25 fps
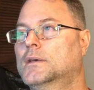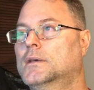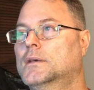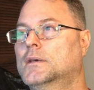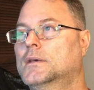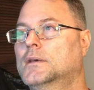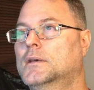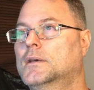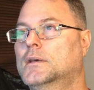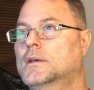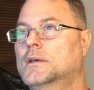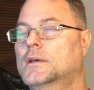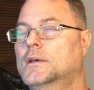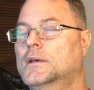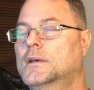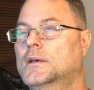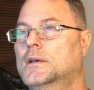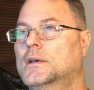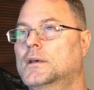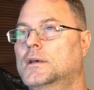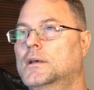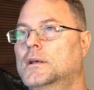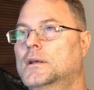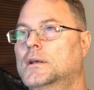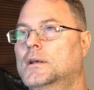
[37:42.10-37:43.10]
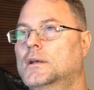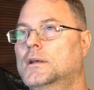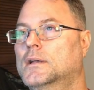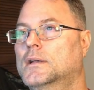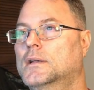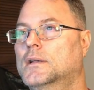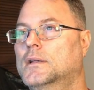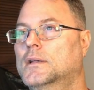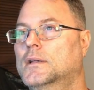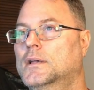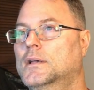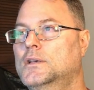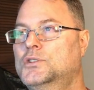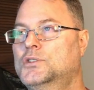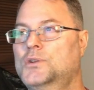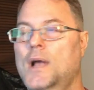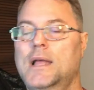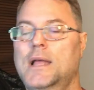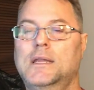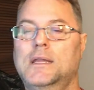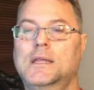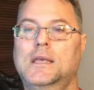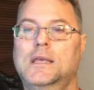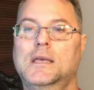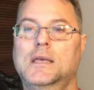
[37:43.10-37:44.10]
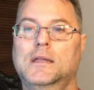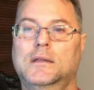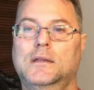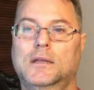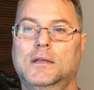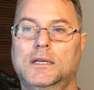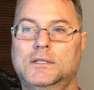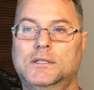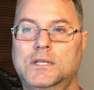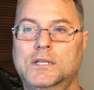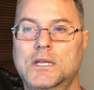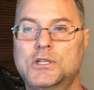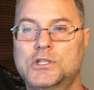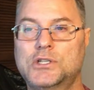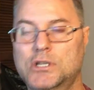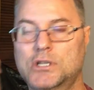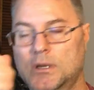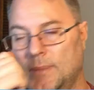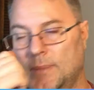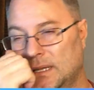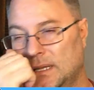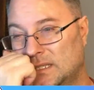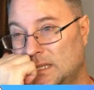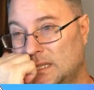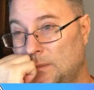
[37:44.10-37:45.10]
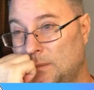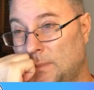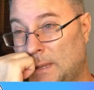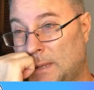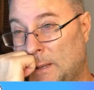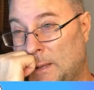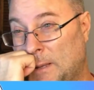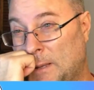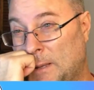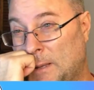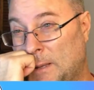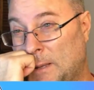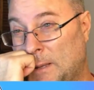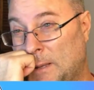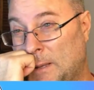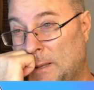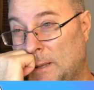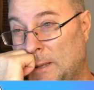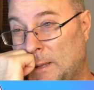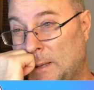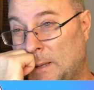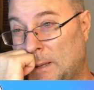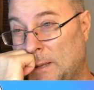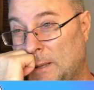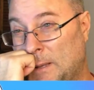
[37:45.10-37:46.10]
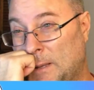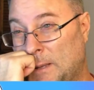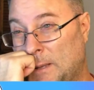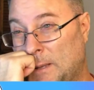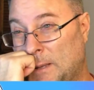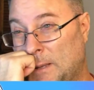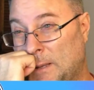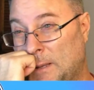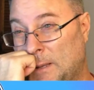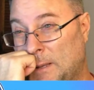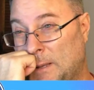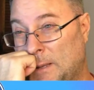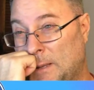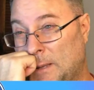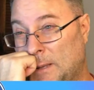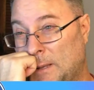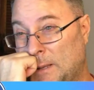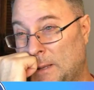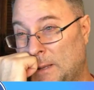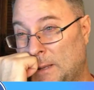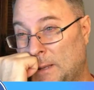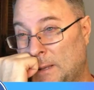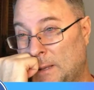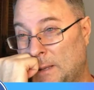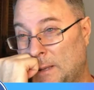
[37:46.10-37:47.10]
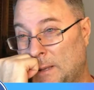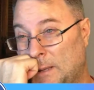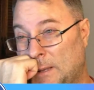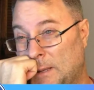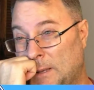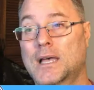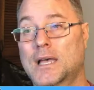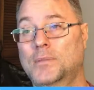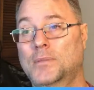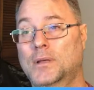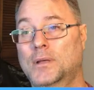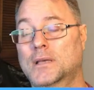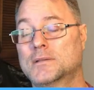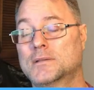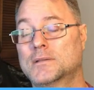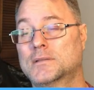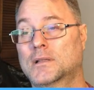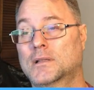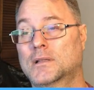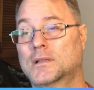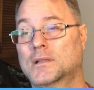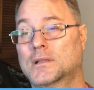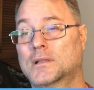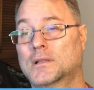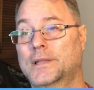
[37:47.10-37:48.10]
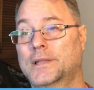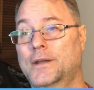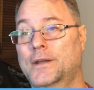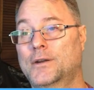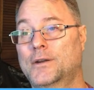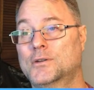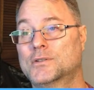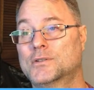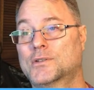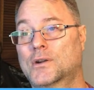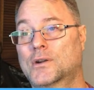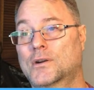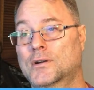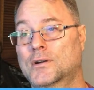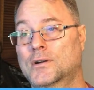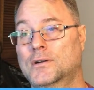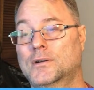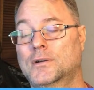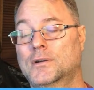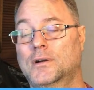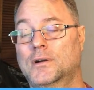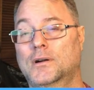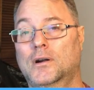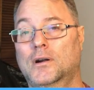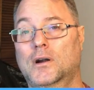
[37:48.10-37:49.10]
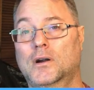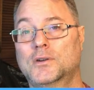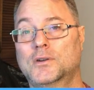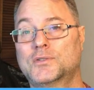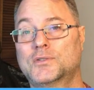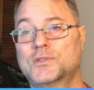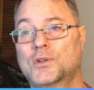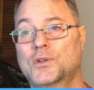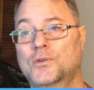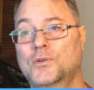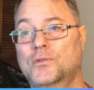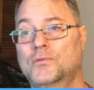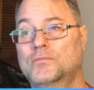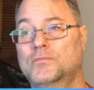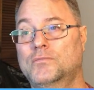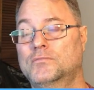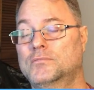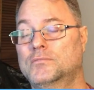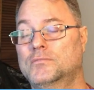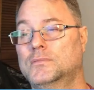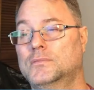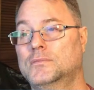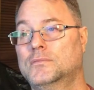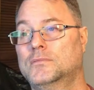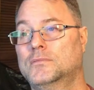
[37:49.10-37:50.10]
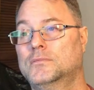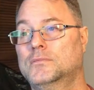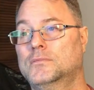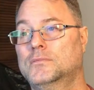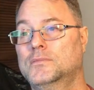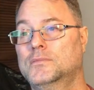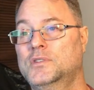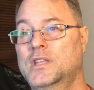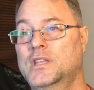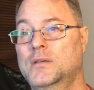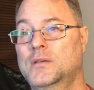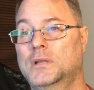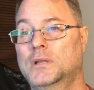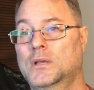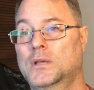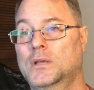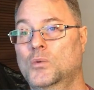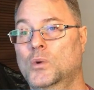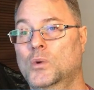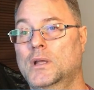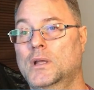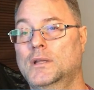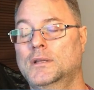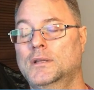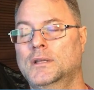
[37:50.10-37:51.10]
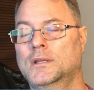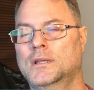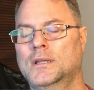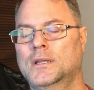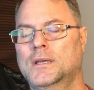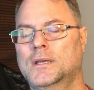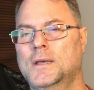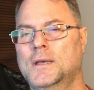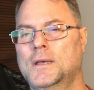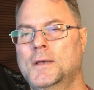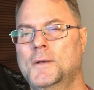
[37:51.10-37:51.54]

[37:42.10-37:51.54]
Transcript: He's trying to get attention about something. And honestly, I can't read the sign because the letters are are so dimly written. But